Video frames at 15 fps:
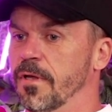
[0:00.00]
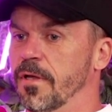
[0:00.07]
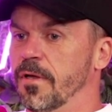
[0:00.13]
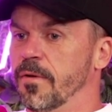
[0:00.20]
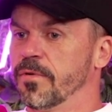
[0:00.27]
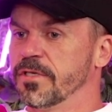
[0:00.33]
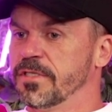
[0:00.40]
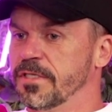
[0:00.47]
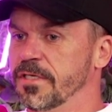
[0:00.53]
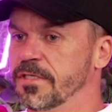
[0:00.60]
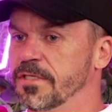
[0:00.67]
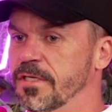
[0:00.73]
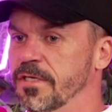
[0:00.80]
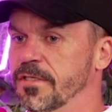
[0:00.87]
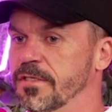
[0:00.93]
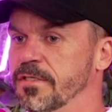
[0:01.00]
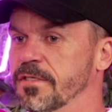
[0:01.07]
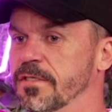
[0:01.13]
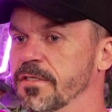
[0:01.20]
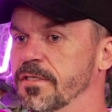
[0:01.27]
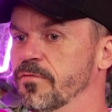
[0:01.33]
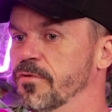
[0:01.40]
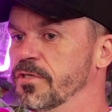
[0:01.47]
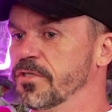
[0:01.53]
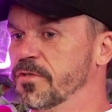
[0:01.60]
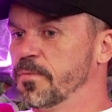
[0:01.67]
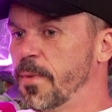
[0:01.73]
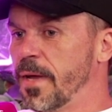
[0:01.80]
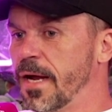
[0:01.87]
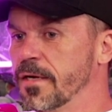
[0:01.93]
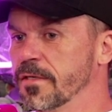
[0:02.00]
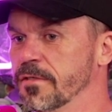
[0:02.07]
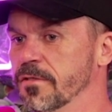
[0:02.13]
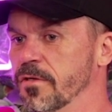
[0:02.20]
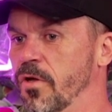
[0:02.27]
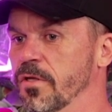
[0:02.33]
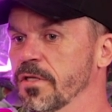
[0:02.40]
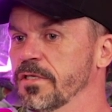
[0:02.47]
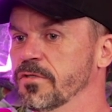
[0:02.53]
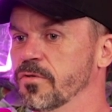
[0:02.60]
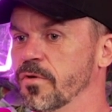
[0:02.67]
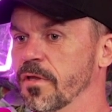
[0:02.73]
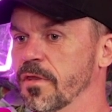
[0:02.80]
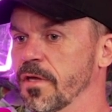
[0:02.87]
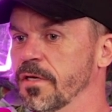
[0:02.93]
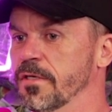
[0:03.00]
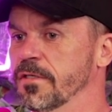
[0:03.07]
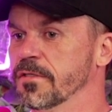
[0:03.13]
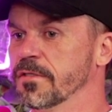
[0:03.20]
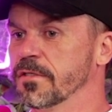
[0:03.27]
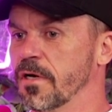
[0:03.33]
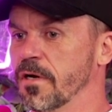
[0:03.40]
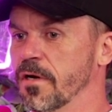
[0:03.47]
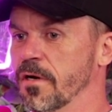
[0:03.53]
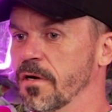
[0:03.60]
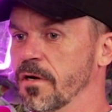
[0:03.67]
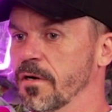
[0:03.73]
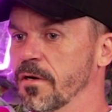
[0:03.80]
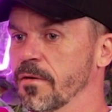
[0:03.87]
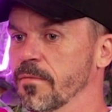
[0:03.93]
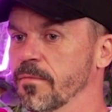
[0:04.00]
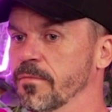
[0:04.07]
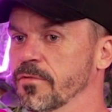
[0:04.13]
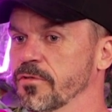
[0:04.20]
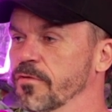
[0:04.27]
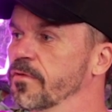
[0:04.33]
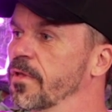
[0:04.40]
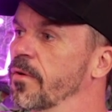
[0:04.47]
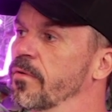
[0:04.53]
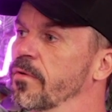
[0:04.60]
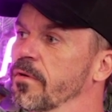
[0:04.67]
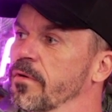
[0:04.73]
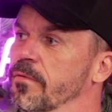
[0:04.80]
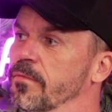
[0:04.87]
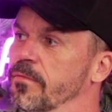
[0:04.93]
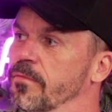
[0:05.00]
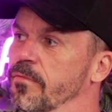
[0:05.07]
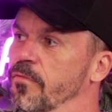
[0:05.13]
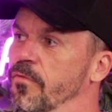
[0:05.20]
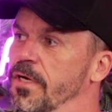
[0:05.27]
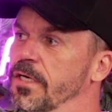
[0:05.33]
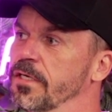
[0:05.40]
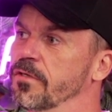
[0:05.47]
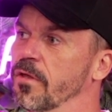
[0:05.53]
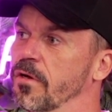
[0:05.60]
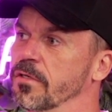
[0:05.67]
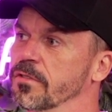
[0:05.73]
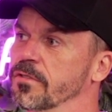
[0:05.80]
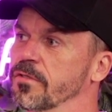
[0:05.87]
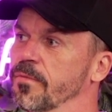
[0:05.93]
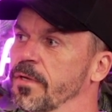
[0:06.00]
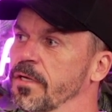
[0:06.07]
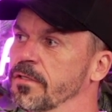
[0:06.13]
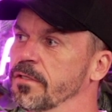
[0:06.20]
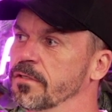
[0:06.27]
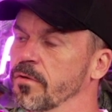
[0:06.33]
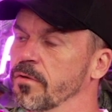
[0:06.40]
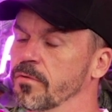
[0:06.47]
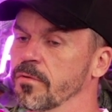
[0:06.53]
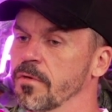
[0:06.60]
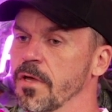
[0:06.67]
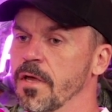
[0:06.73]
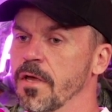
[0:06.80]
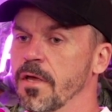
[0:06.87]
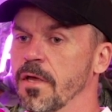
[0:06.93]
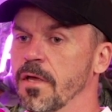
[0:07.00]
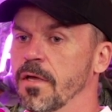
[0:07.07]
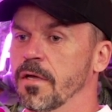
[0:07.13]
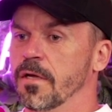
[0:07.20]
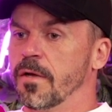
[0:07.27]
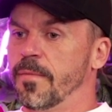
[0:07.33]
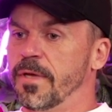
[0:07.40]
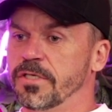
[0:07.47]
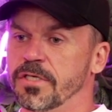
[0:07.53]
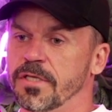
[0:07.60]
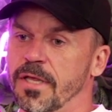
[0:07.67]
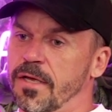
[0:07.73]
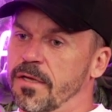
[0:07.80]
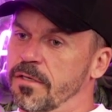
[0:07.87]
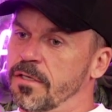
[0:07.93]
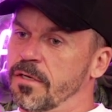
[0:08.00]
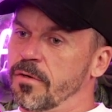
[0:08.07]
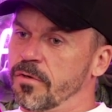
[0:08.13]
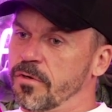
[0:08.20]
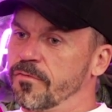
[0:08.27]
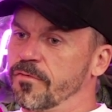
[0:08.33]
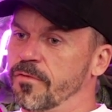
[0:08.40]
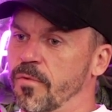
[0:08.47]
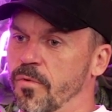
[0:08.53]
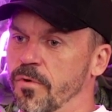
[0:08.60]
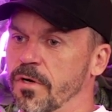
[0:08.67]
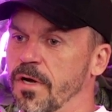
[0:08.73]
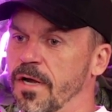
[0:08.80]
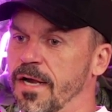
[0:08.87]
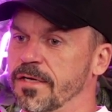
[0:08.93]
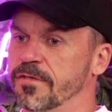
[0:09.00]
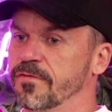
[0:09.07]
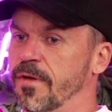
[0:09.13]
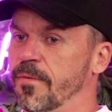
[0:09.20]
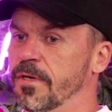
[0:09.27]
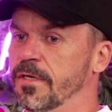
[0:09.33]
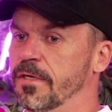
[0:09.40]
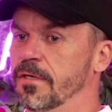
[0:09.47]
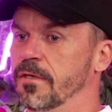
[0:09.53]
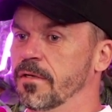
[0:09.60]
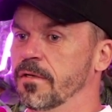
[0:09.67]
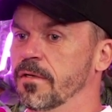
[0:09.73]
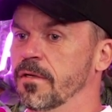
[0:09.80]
persistence, respect, all these sort of things are stuff that were really taught to me. So I mentioned that, I come from a working class family, and